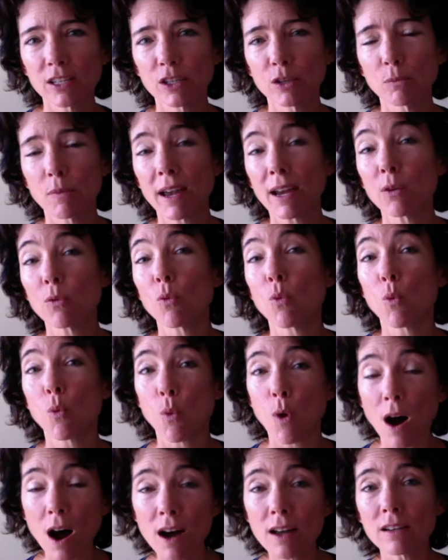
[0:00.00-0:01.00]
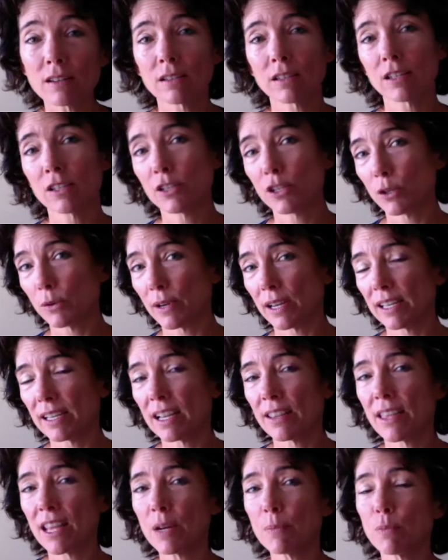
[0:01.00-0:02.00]
You might want to do it.
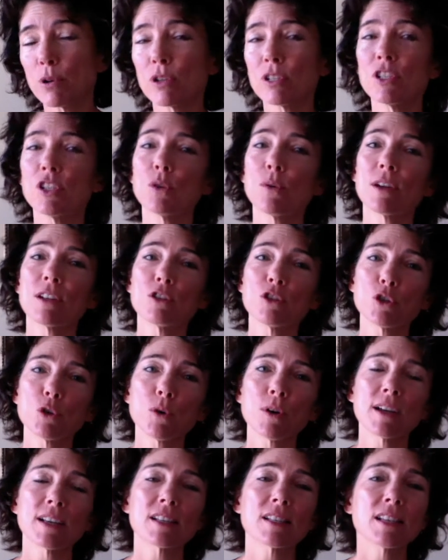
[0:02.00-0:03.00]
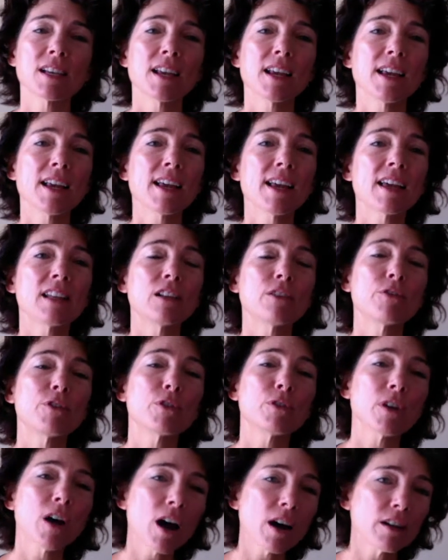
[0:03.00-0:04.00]
And then it puts you at choice. And if
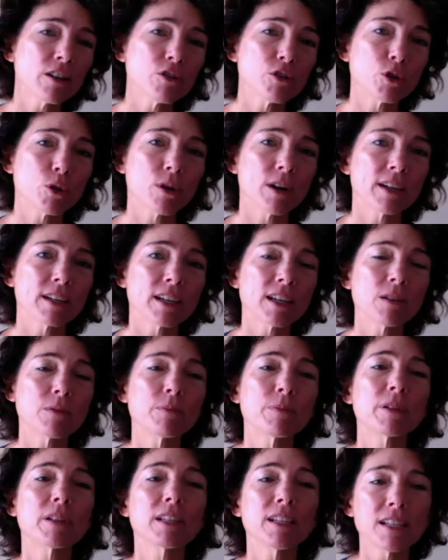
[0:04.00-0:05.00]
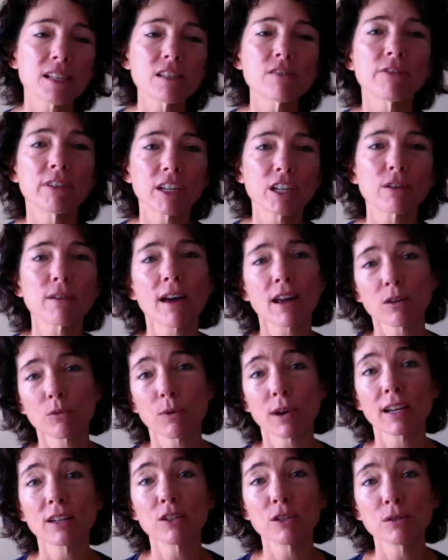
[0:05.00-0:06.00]
you're not enjoying it, please figure out a
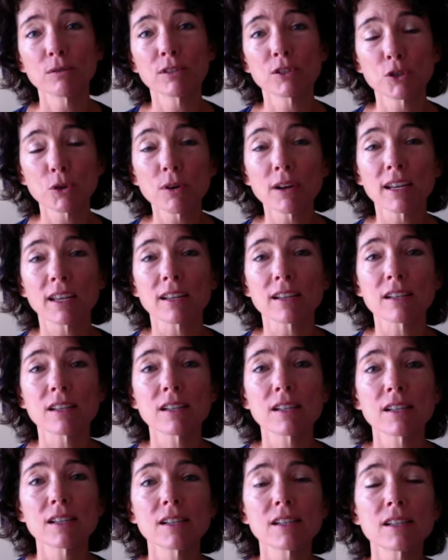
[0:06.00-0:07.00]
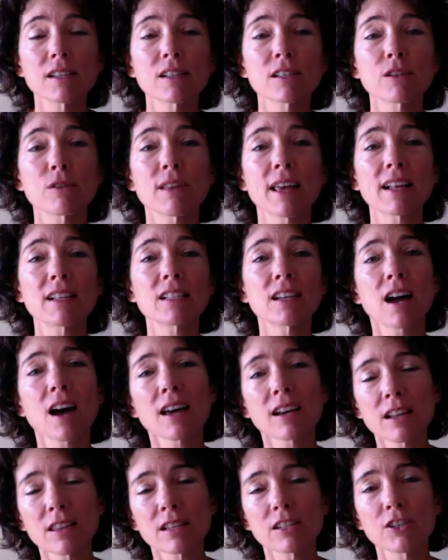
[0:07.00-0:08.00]
way to enjoy it. So that's
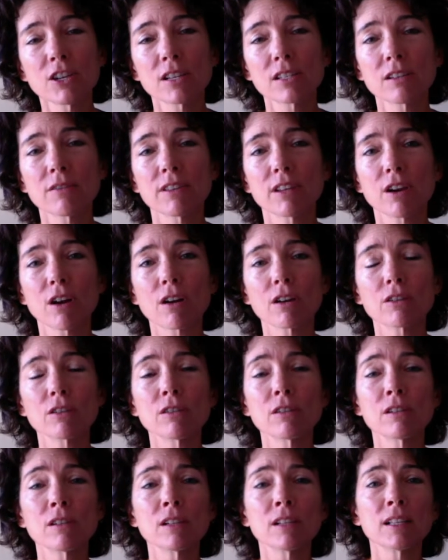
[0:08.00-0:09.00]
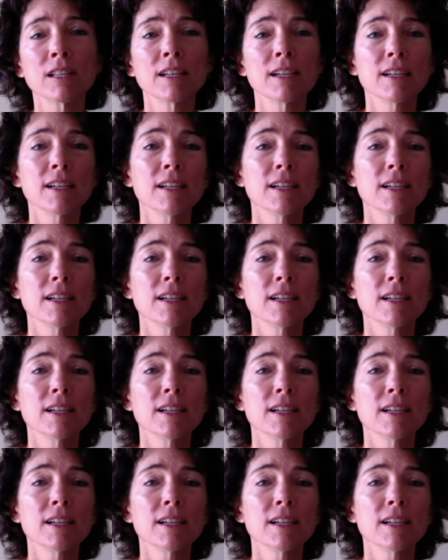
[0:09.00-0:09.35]
kind of the gist of the article.